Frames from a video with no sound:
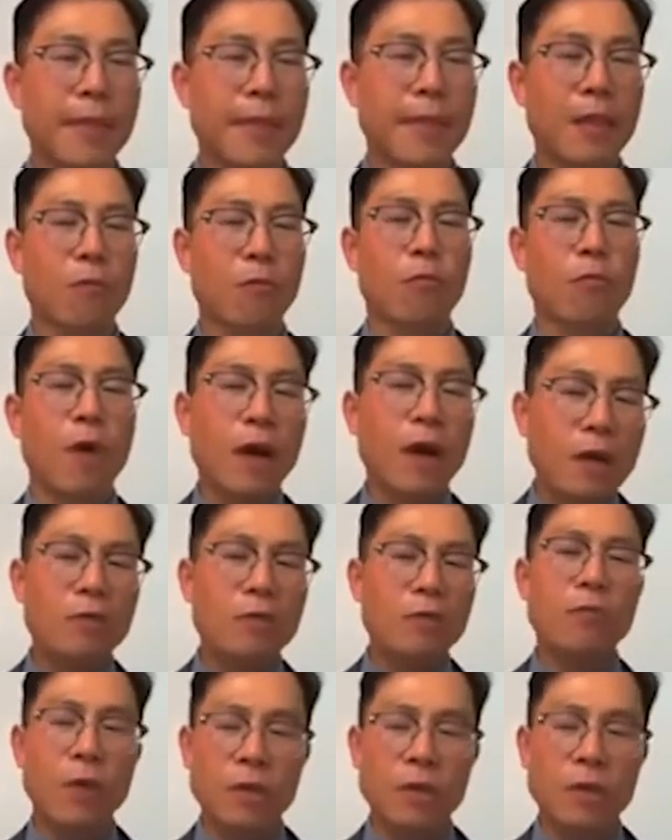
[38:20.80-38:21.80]
What a
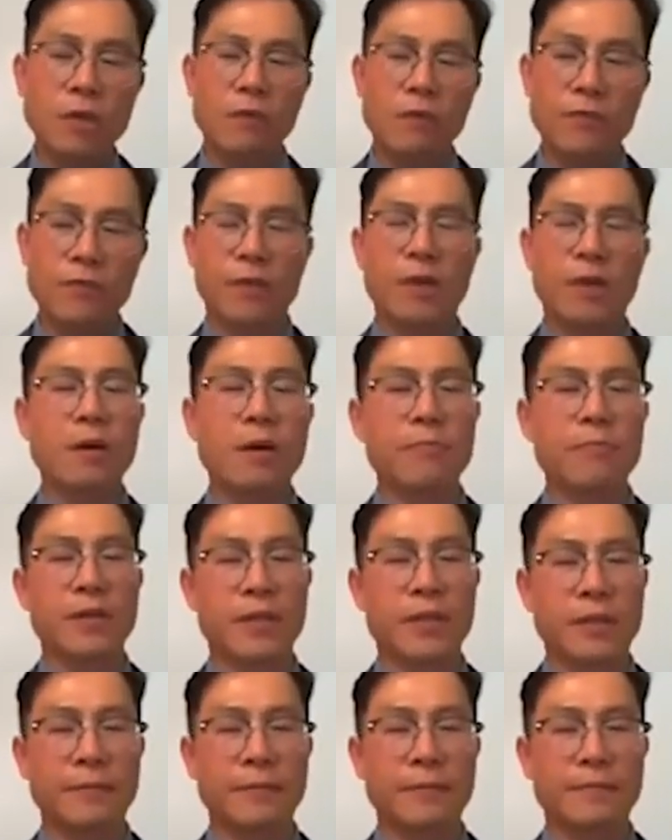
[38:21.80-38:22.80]
wonderful
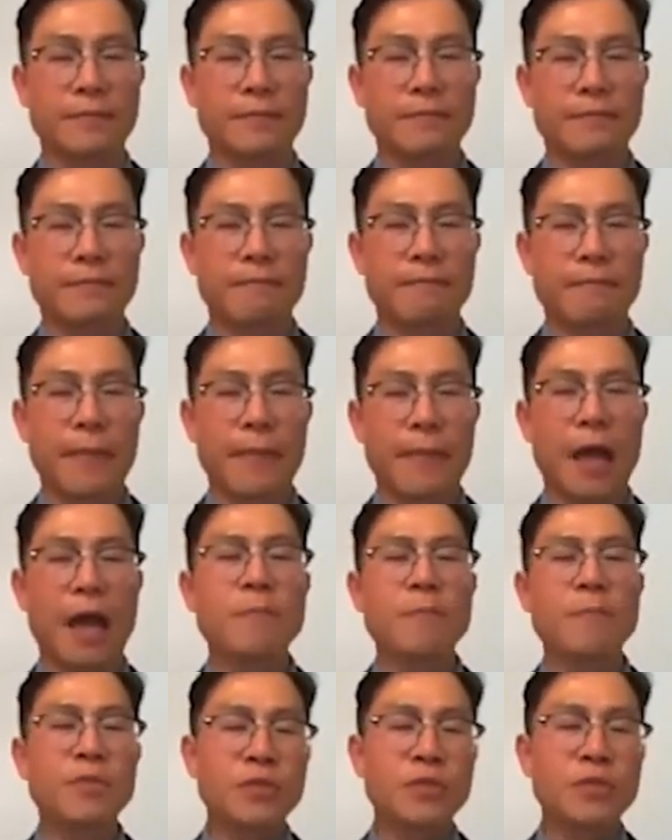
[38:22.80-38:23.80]
company.
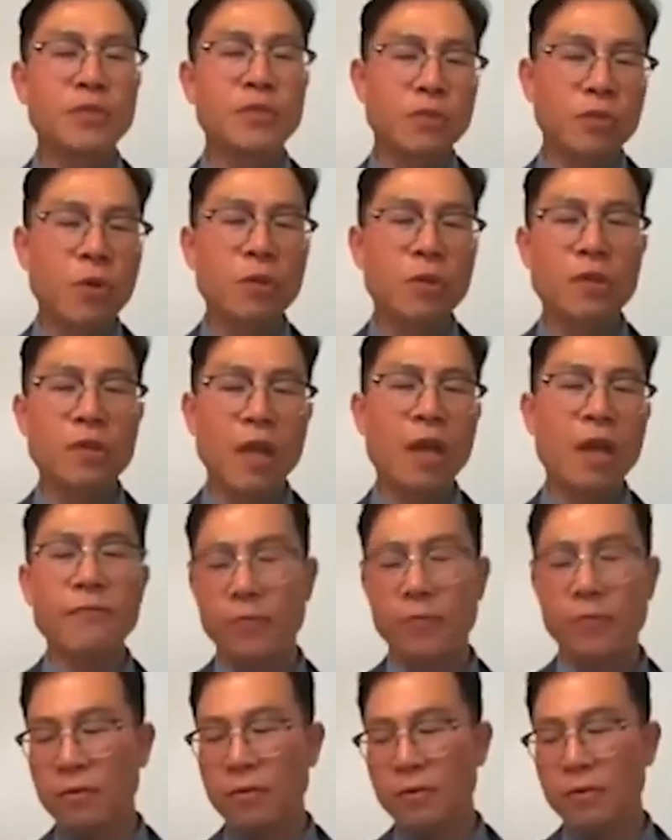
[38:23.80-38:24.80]
I'm so
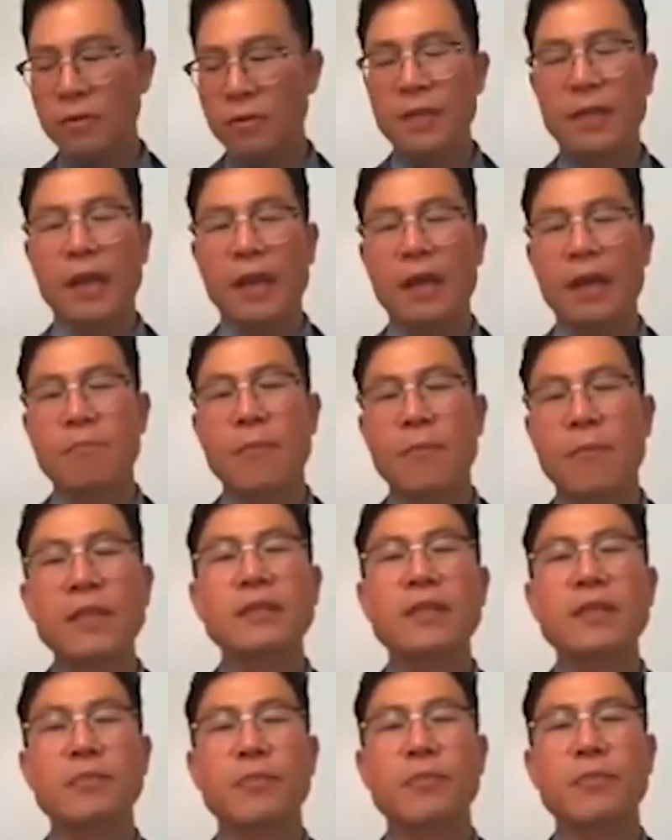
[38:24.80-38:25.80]
thankful that I met
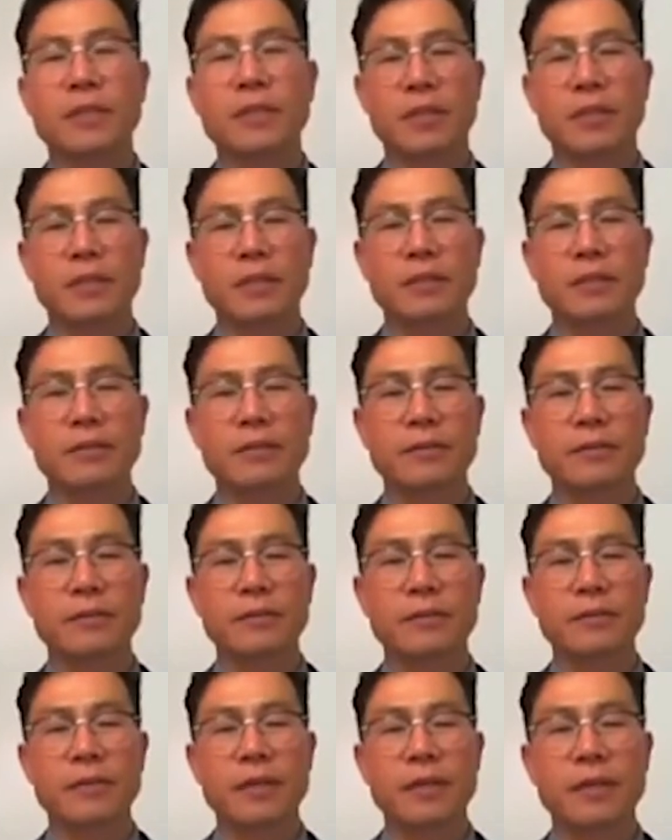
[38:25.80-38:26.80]
this business.
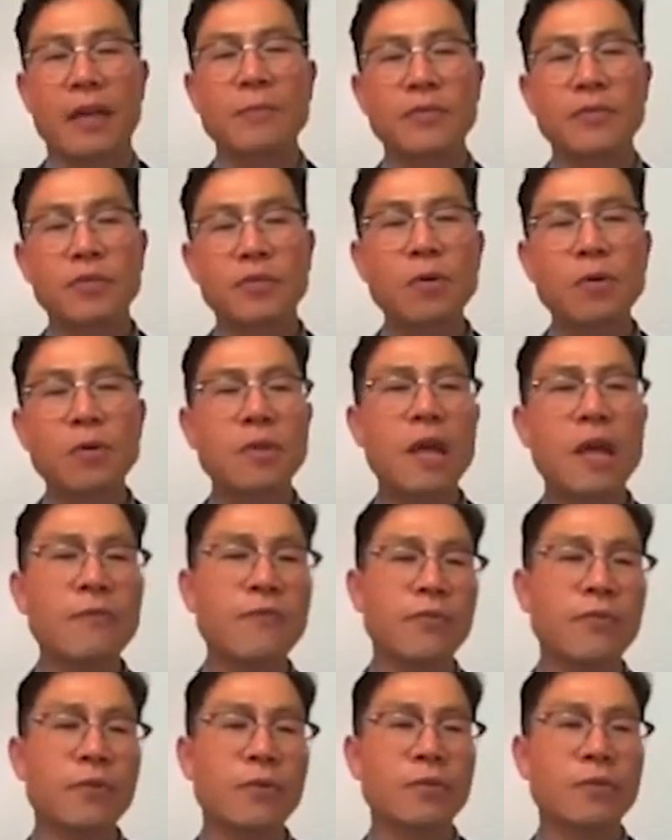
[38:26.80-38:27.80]
And I'm so
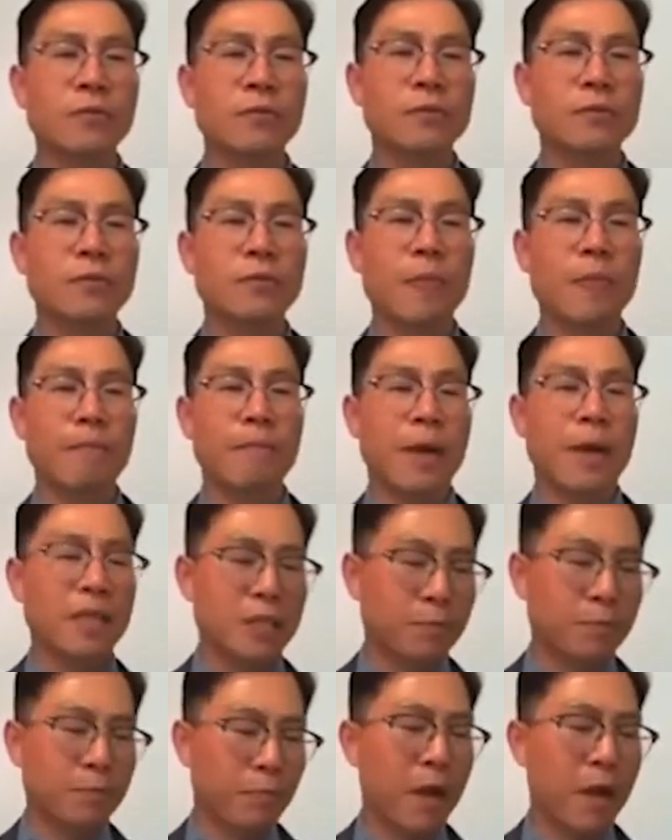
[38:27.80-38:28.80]
thankful my
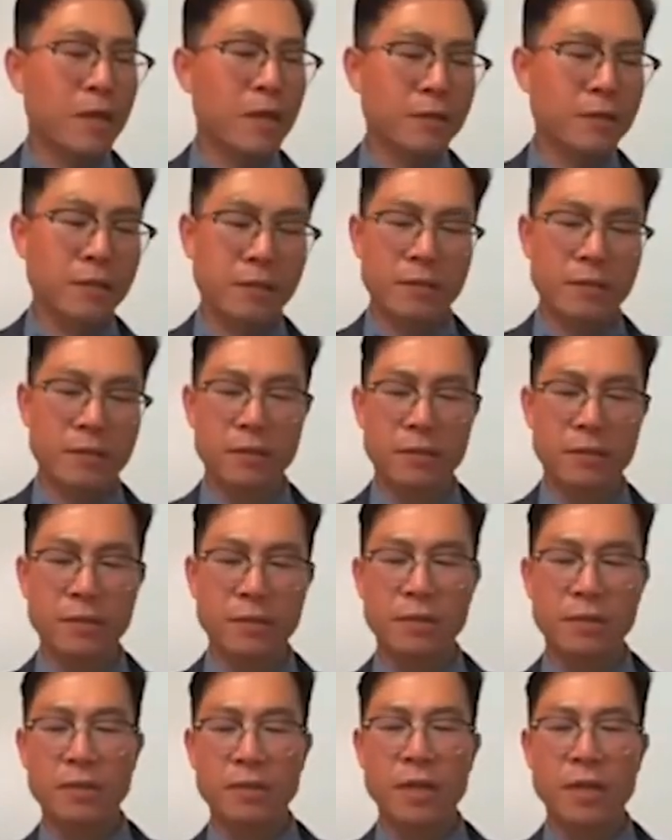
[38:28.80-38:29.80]
sponsor
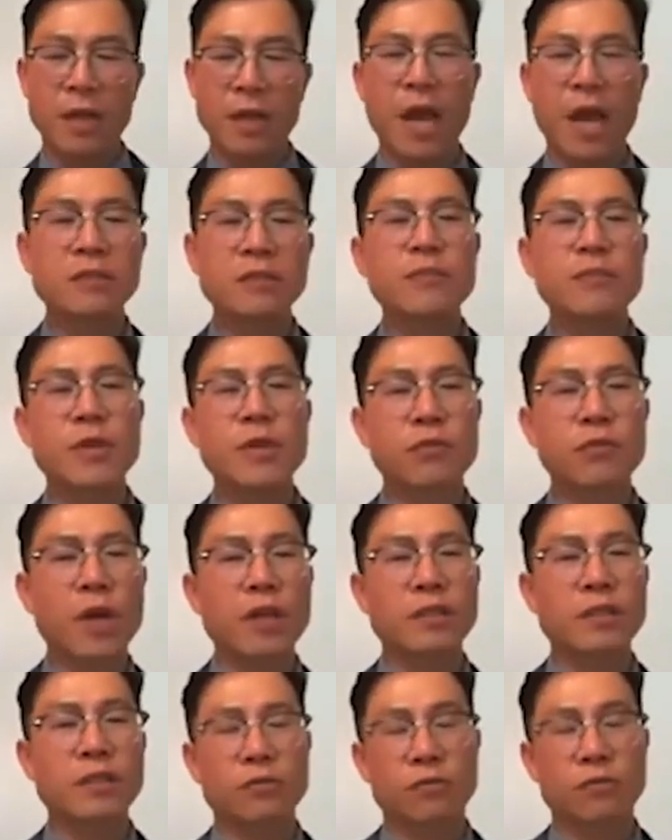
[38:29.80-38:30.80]
asked me a
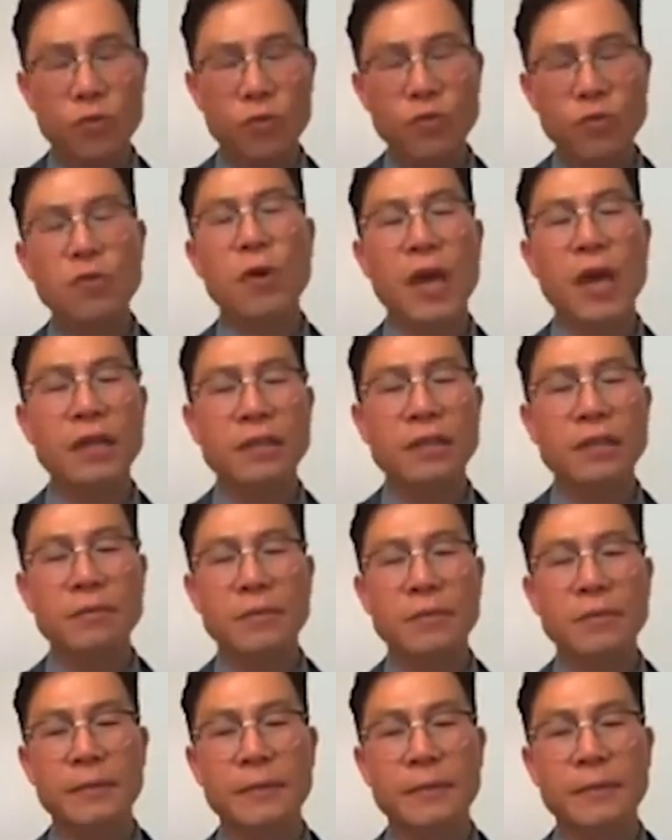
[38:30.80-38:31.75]
question Do you know Atomy?